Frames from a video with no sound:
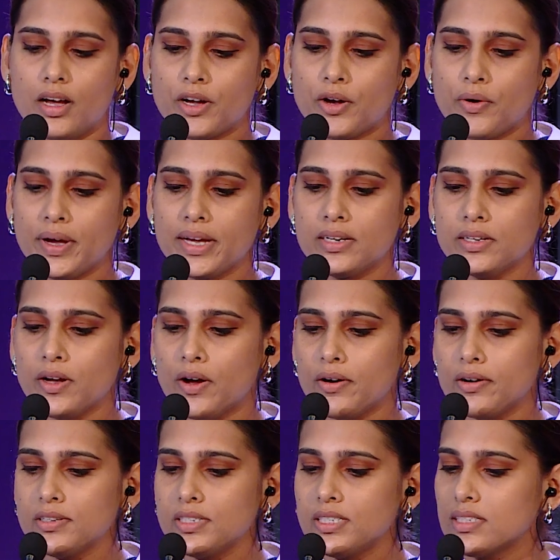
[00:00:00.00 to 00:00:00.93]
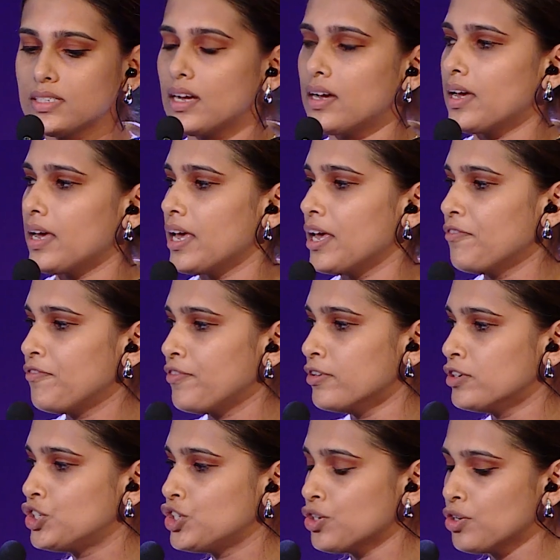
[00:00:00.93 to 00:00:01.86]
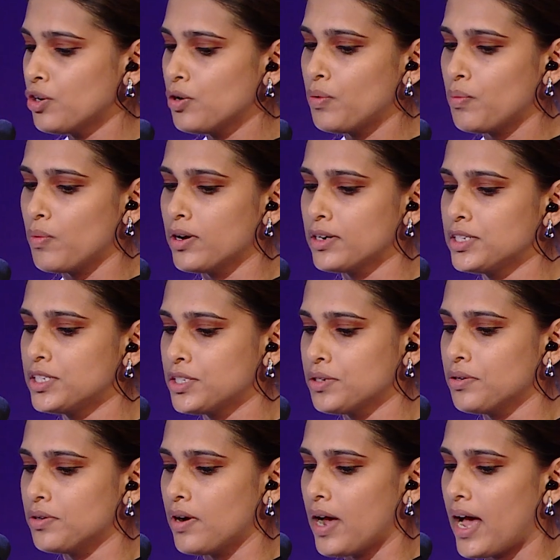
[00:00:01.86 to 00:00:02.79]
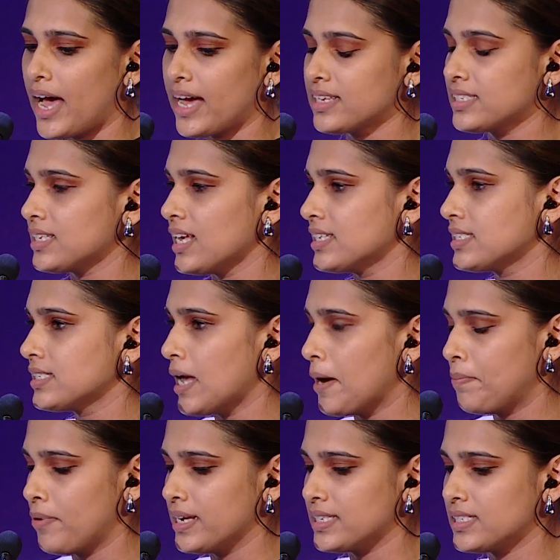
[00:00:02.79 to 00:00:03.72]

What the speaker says: A quick note, if you do want to access our